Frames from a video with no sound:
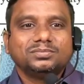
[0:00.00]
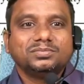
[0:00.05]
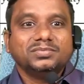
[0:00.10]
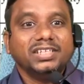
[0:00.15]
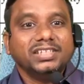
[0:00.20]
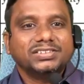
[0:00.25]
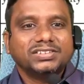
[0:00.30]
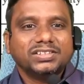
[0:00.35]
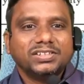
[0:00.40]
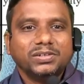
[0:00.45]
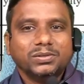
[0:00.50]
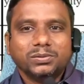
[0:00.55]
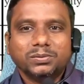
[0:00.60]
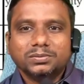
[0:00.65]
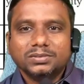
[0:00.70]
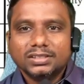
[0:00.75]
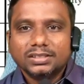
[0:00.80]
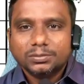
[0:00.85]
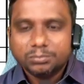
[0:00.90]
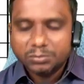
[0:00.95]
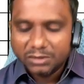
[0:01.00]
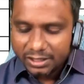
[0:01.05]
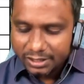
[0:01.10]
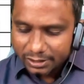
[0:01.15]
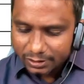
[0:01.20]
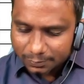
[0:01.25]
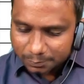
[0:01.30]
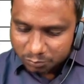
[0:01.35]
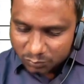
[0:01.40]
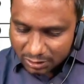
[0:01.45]
Yes or no?
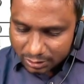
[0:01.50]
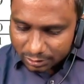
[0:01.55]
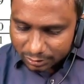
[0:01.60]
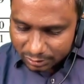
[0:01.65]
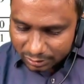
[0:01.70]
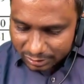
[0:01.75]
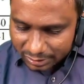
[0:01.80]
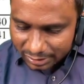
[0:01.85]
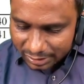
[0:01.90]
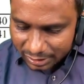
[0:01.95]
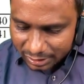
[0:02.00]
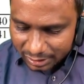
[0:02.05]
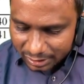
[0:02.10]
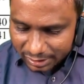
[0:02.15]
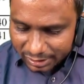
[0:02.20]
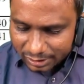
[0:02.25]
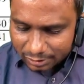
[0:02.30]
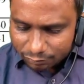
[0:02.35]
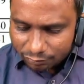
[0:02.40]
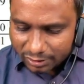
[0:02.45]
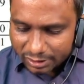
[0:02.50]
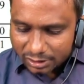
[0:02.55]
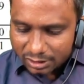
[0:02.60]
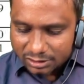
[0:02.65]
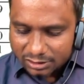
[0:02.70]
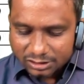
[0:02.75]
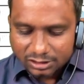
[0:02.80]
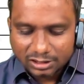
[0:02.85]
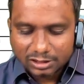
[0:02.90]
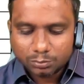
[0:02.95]
Here, Indian
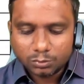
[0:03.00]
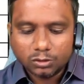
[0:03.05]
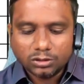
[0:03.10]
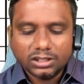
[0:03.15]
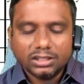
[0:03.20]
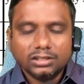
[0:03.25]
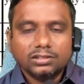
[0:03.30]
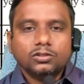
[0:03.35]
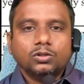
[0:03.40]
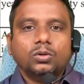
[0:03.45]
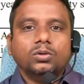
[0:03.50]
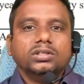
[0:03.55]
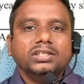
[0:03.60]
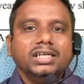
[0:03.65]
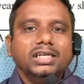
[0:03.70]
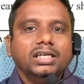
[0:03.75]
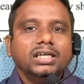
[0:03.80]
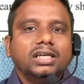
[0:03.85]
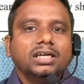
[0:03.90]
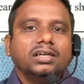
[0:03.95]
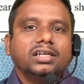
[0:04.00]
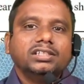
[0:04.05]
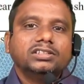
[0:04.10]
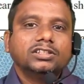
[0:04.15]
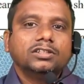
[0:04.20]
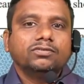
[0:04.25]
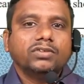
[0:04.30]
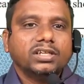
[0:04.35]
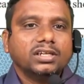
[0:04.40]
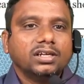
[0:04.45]
Financial Reporting. No. International
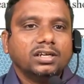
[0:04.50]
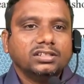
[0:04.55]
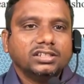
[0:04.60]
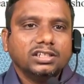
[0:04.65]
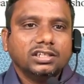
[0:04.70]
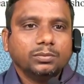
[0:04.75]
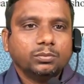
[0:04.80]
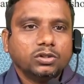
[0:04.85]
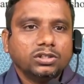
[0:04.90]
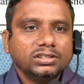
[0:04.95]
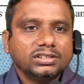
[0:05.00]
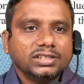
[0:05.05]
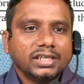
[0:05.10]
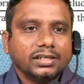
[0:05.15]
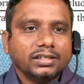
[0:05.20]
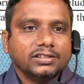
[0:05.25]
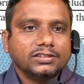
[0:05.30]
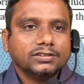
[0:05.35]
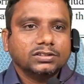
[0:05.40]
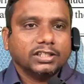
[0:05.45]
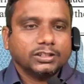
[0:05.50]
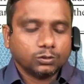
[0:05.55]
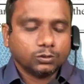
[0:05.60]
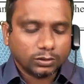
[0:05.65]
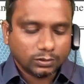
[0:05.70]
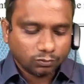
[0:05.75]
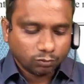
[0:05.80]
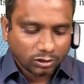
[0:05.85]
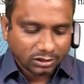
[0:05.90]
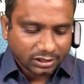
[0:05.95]
Financial Reporting.
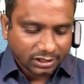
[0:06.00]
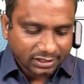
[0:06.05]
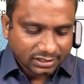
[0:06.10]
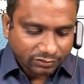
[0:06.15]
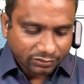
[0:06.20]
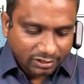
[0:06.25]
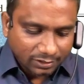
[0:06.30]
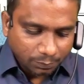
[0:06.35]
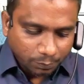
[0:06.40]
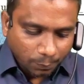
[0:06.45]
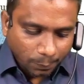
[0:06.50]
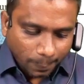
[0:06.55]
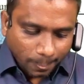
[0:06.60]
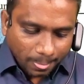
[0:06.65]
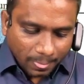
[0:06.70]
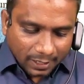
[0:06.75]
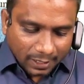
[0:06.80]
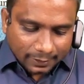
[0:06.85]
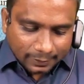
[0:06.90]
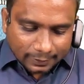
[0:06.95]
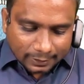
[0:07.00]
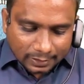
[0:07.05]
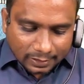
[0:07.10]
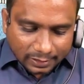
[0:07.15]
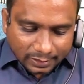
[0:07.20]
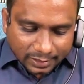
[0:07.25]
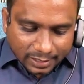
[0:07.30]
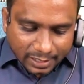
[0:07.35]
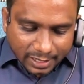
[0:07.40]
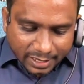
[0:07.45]
137.
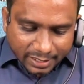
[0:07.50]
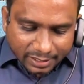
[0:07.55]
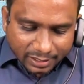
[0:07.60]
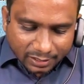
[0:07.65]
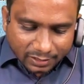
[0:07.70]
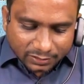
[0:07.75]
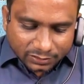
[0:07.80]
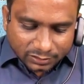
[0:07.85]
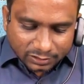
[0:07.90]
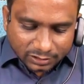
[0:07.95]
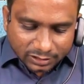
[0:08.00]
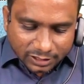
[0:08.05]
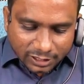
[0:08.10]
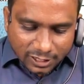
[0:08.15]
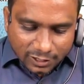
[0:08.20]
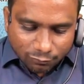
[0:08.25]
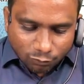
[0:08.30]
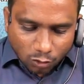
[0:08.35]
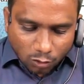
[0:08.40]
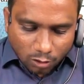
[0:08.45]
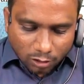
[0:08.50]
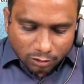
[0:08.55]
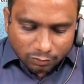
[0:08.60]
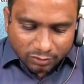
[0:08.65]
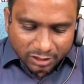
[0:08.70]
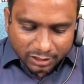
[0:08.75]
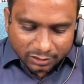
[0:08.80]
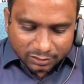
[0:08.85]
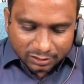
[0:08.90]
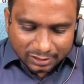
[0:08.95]
Areas
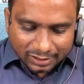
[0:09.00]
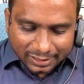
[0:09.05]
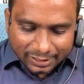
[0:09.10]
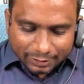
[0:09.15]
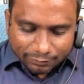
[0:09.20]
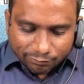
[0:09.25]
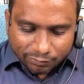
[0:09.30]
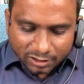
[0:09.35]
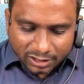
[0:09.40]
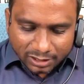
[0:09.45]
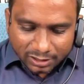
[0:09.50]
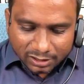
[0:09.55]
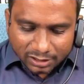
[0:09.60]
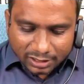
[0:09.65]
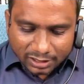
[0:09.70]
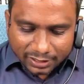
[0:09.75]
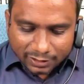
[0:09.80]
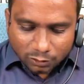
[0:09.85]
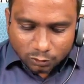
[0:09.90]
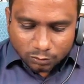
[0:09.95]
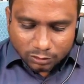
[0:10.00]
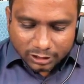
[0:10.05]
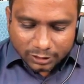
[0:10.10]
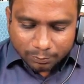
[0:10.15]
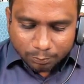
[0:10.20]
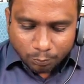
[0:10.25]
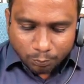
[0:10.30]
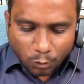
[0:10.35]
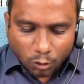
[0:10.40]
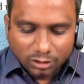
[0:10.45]
involving different accounting
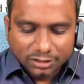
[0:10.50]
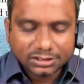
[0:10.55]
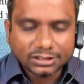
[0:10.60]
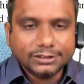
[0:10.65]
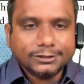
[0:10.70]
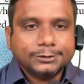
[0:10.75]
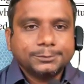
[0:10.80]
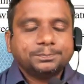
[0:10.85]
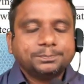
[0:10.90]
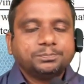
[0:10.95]
policies